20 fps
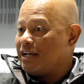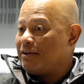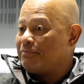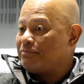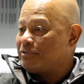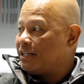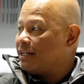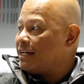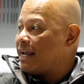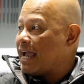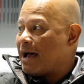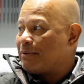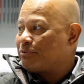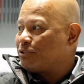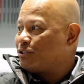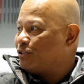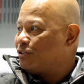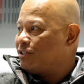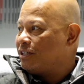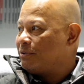I said,
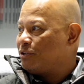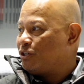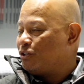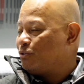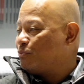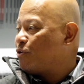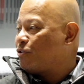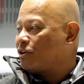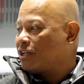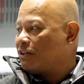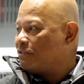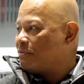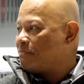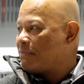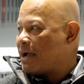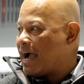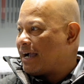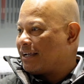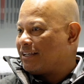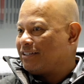absolutely, but you won't give it
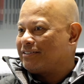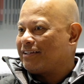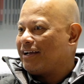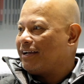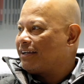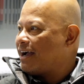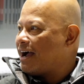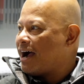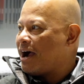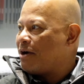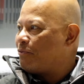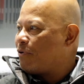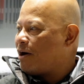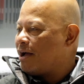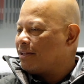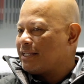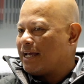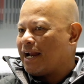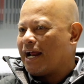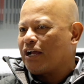back. He's like, I
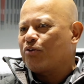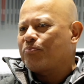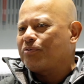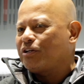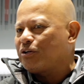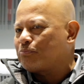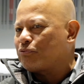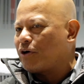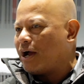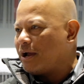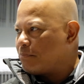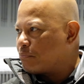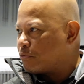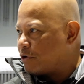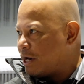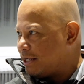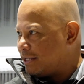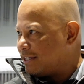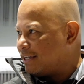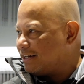want that. I go, but you'll probably
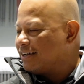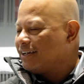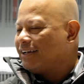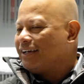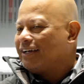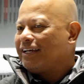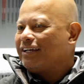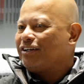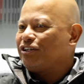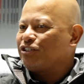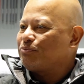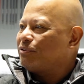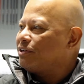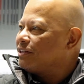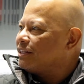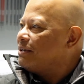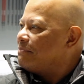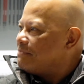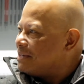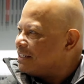break it. Yeah. He goes, well,
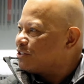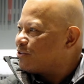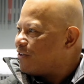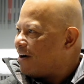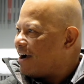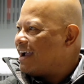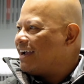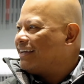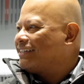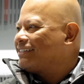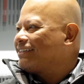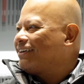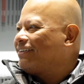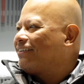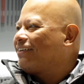let me try it. So